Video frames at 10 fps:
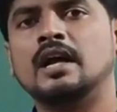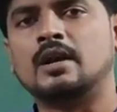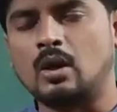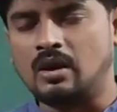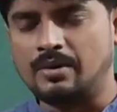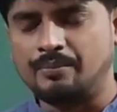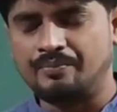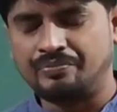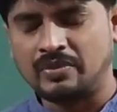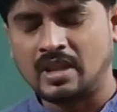and
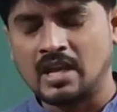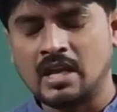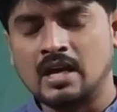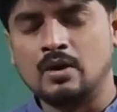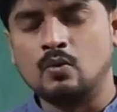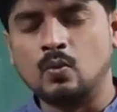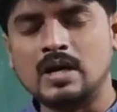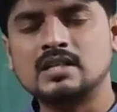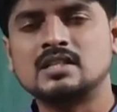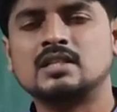all.
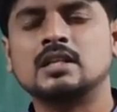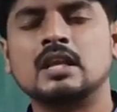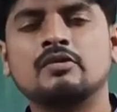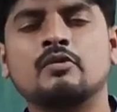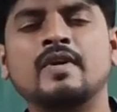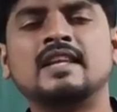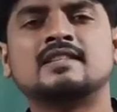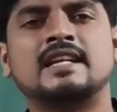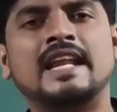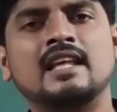Once if we
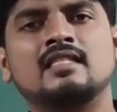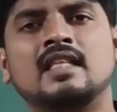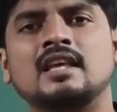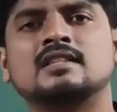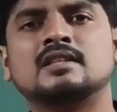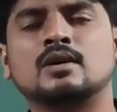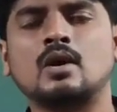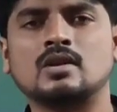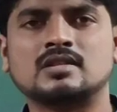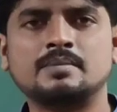study these
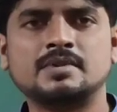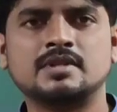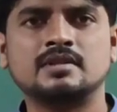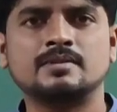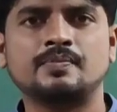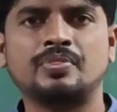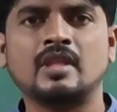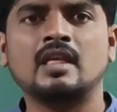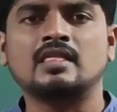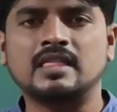concepts,
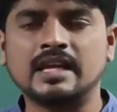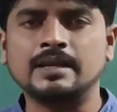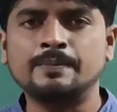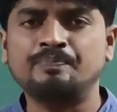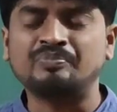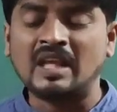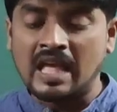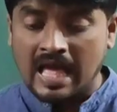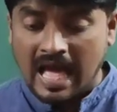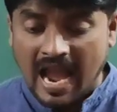then
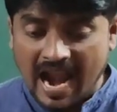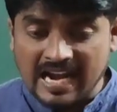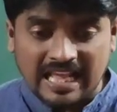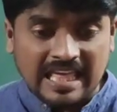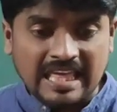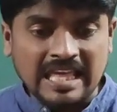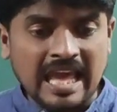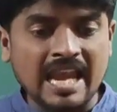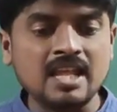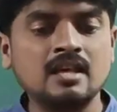handling
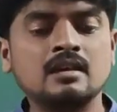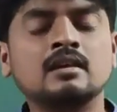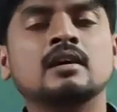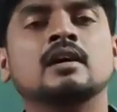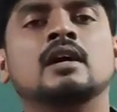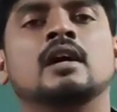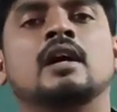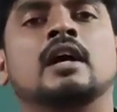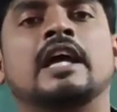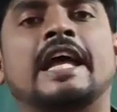any
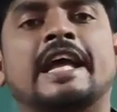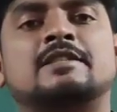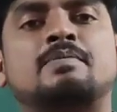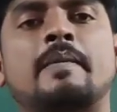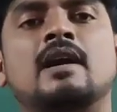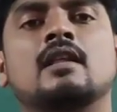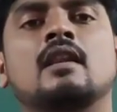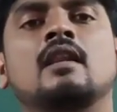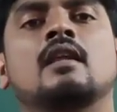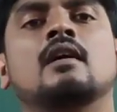
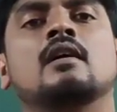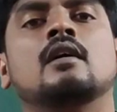experimental